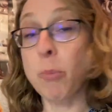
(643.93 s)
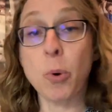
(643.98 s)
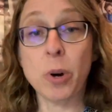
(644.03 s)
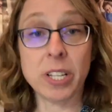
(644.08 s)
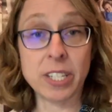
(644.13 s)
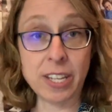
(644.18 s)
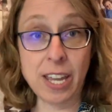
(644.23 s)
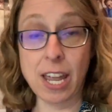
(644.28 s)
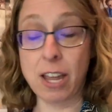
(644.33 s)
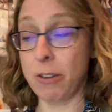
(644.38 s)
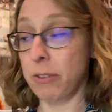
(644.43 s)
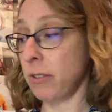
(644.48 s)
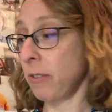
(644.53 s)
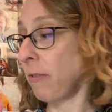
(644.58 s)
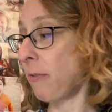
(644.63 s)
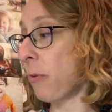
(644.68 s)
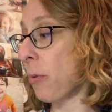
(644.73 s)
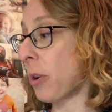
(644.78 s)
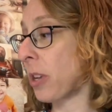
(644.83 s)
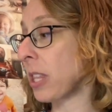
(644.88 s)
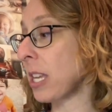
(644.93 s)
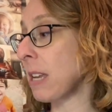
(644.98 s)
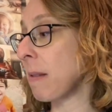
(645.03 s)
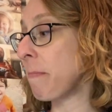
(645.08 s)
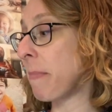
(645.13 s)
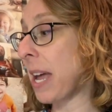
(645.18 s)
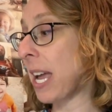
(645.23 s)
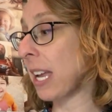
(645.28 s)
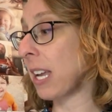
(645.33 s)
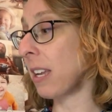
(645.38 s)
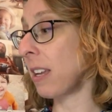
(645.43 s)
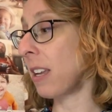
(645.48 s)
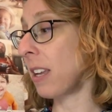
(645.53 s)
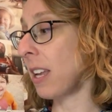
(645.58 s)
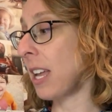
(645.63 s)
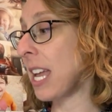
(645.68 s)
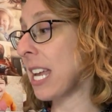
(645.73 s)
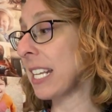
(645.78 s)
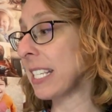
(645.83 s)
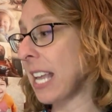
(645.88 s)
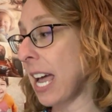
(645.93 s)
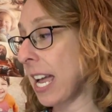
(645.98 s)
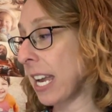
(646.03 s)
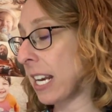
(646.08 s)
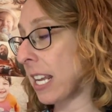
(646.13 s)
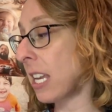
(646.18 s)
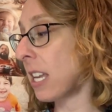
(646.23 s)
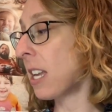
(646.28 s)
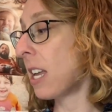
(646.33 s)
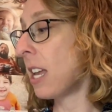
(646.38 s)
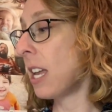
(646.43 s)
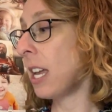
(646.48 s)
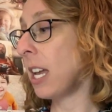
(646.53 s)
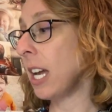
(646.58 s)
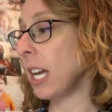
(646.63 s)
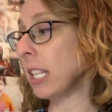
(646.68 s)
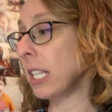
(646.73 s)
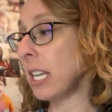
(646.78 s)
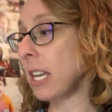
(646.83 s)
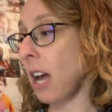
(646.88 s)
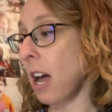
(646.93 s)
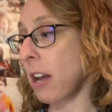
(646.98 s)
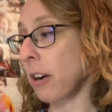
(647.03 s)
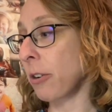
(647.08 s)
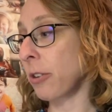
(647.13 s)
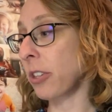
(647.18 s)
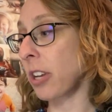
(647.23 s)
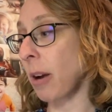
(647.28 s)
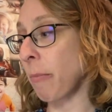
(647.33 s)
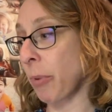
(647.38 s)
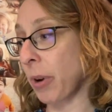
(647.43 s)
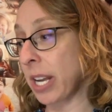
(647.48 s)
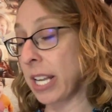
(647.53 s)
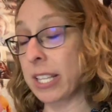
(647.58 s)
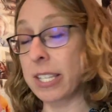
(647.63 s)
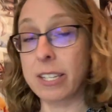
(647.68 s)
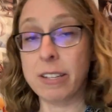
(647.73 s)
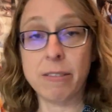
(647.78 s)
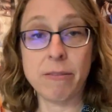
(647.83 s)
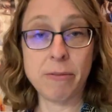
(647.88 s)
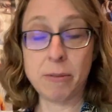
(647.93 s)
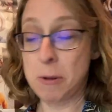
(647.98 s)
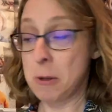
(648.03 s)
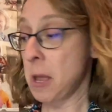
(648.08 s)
scales for the Beck anxiety and the Conners comprehensive.